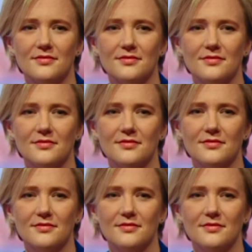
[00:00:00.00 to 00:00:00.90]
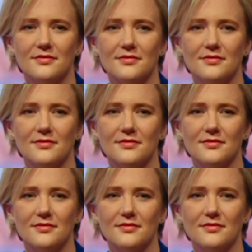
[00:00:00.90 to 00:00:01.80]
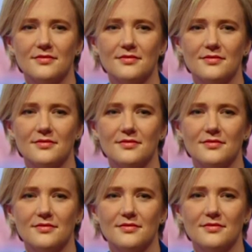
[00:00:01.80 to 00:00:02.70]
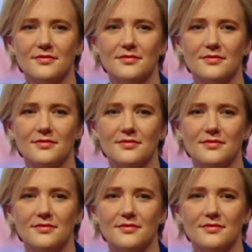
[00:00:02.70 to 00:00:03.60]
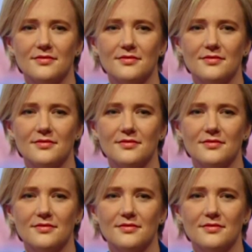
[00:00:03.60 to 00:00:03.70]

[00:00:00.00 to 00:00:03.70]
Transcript: This person isn't speaking.